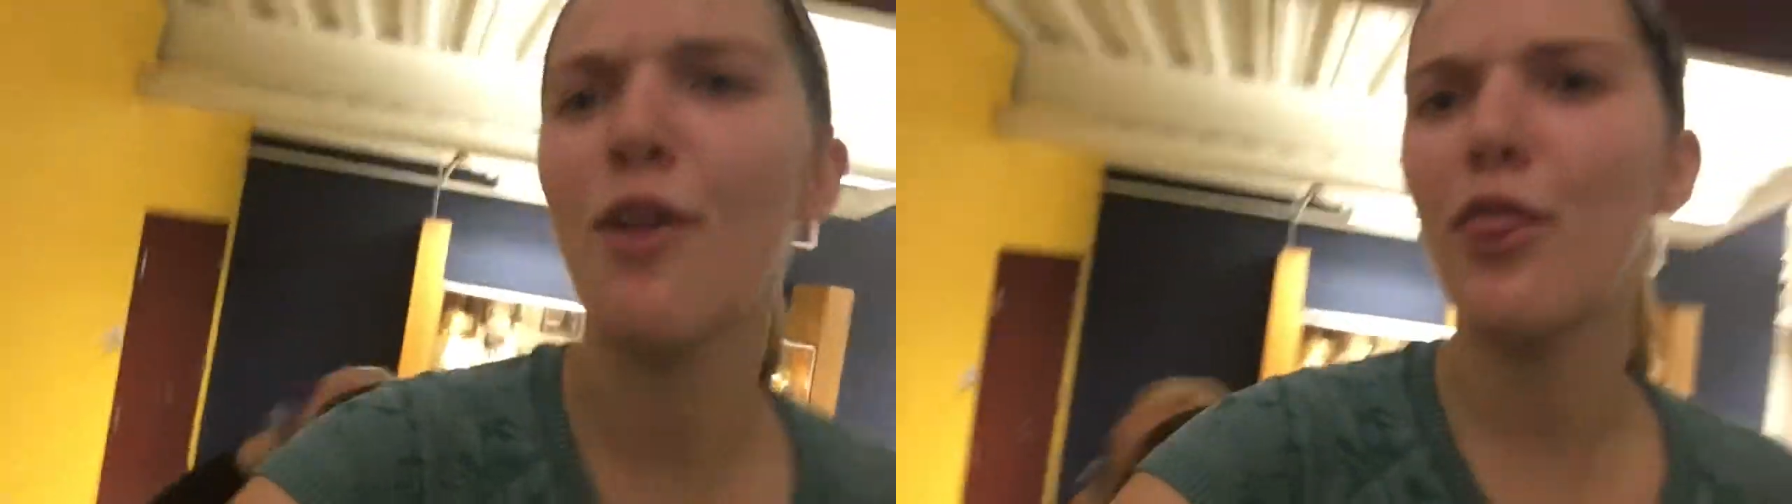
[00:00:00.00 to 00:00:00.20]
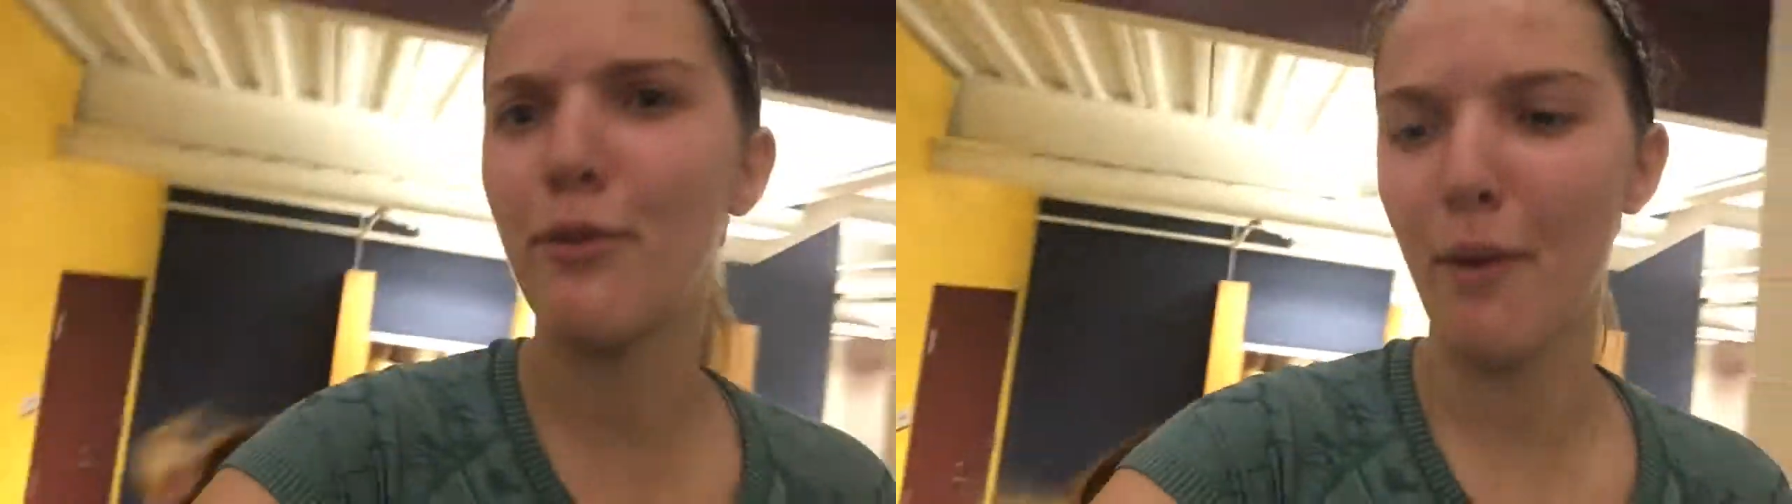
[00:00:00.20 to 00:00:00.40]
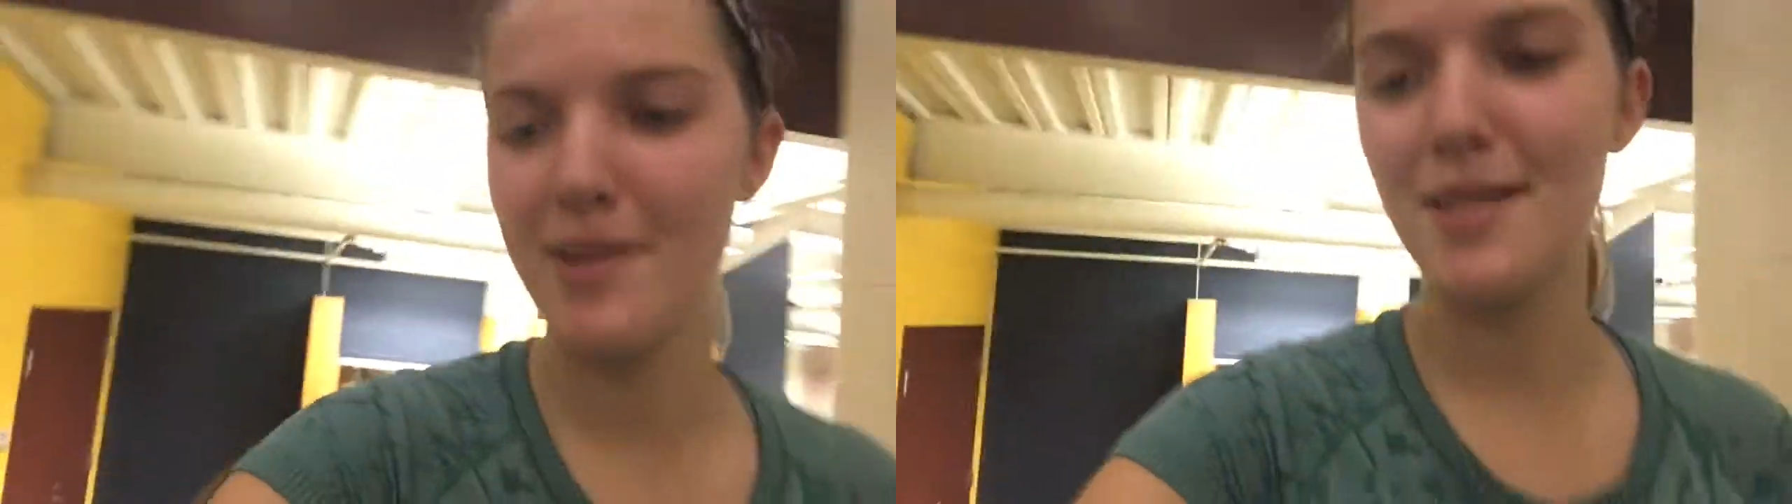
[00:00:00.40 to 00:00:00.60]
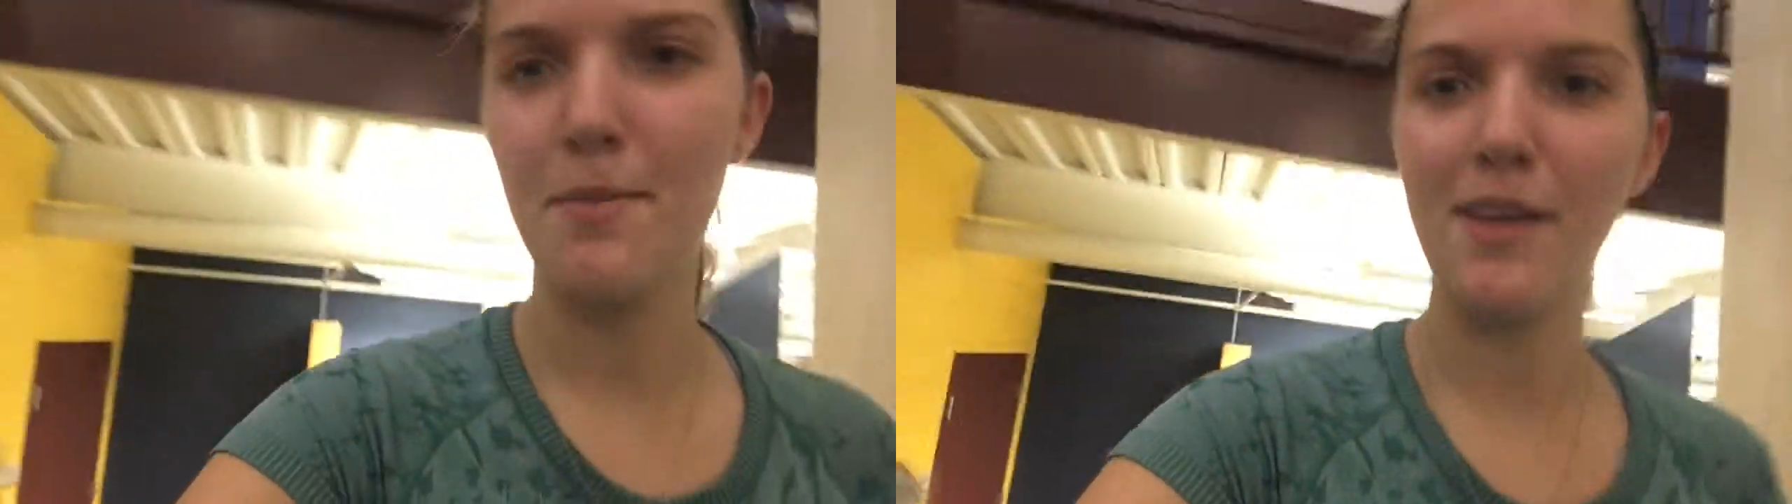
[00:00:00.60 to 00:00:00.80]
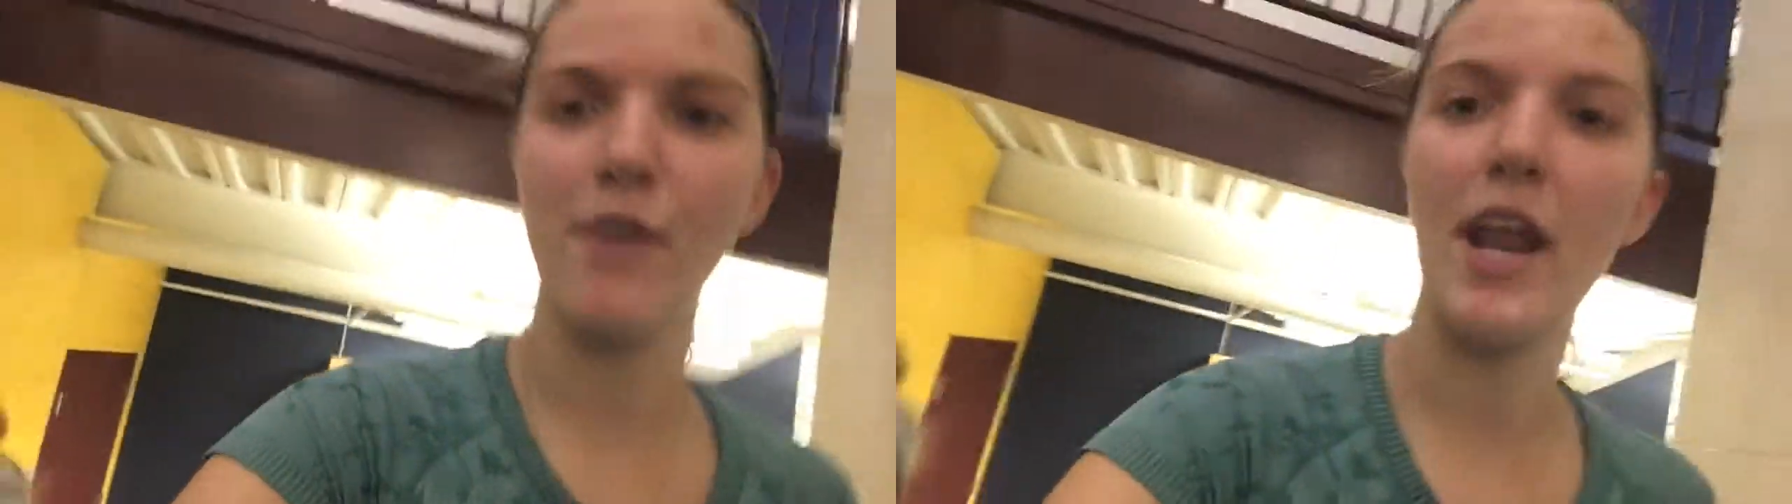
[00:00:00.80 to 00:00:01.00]
I'll throw in
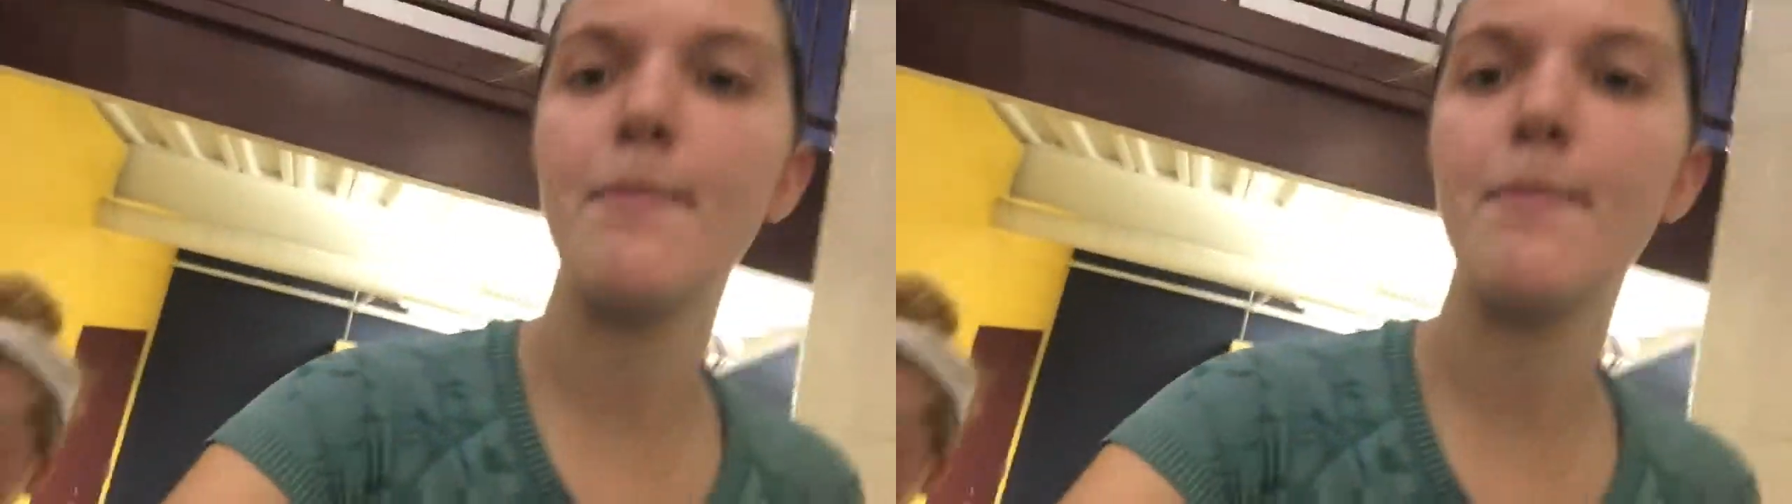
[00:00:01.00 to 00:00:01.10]
something fun.